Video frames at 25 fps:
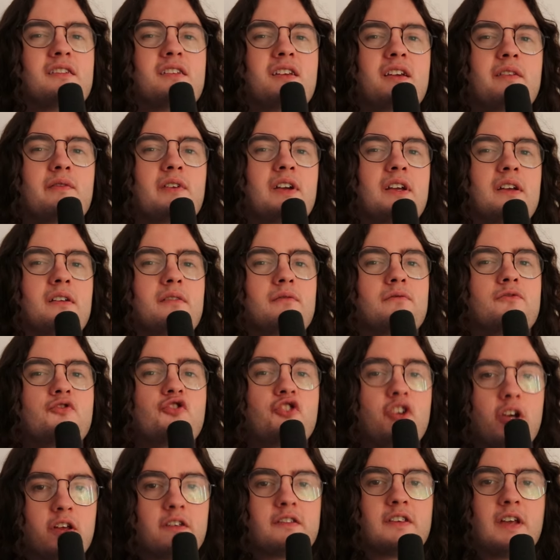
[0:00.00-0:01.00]
giving
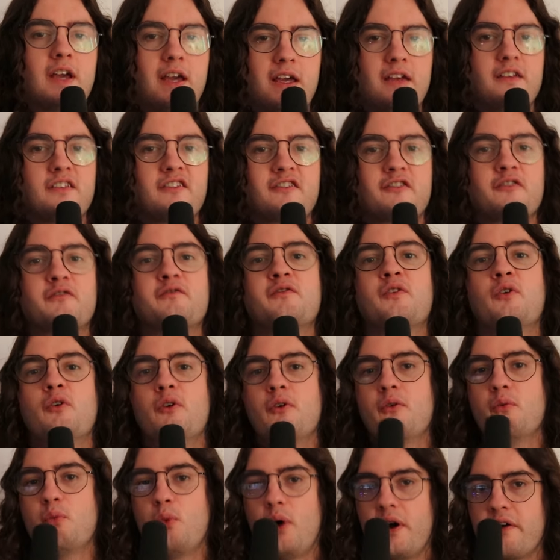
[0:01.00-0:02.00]
just haste
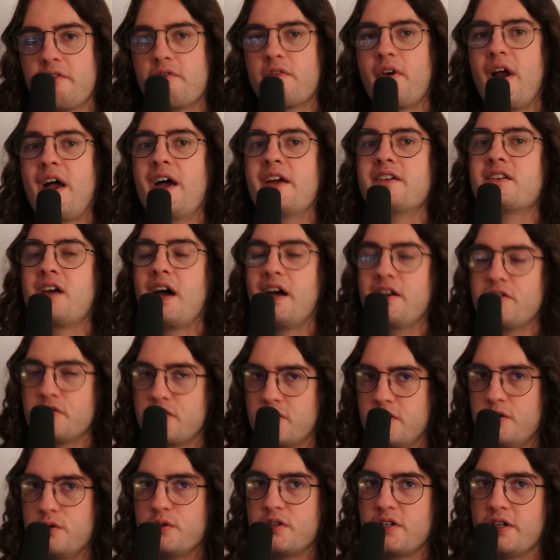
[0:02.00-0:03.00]
for 1 red and
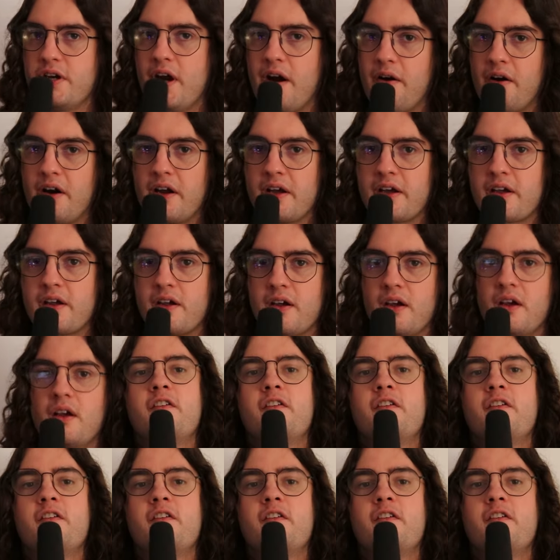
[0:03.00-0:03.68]
2 generic.